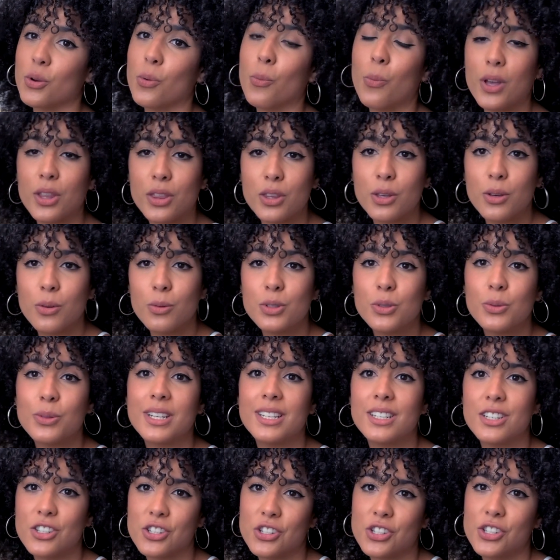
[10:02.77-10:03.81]
with you to
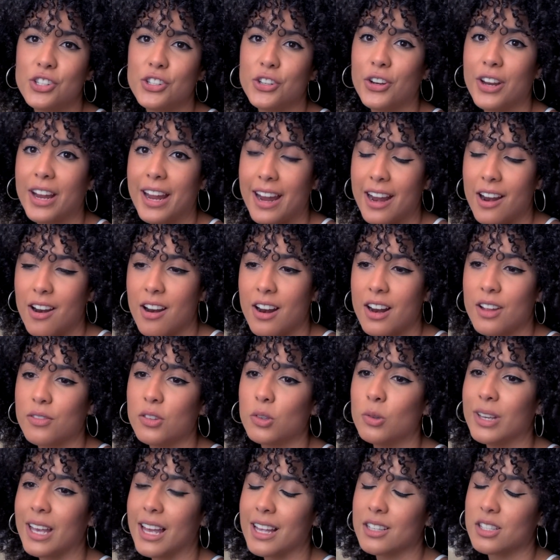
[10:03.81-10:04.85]
condition your hair if you
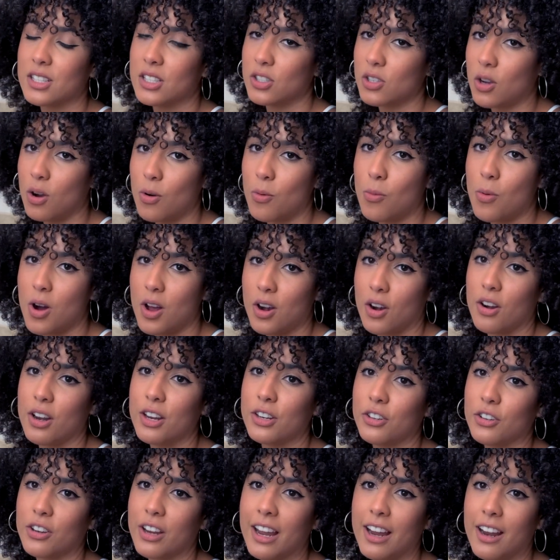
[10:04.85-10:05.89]
get salt water in
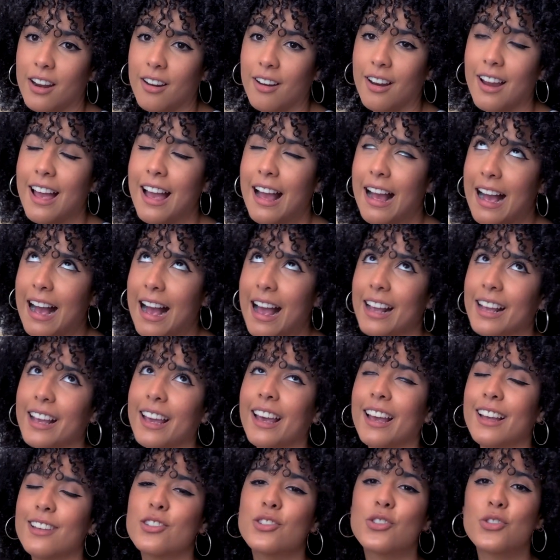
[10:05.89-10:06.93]
your hair. I
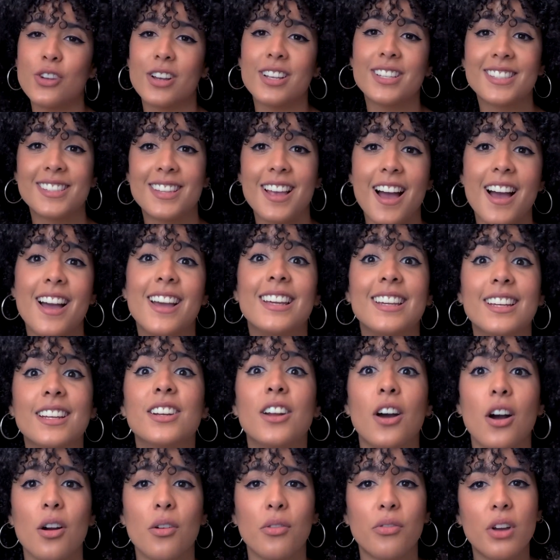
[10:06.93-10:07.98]
can't stress that
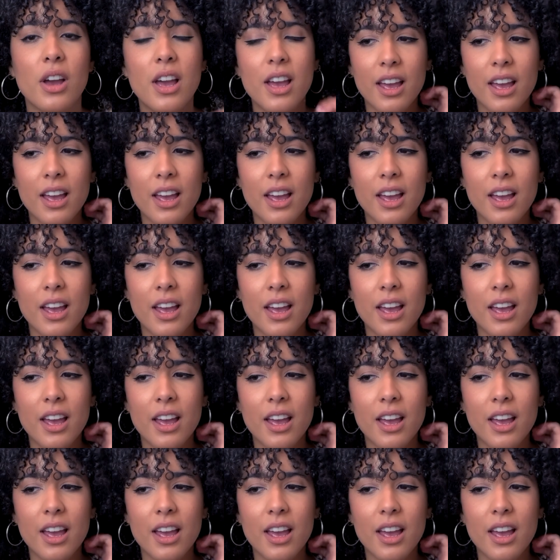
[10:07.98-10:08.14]
enough.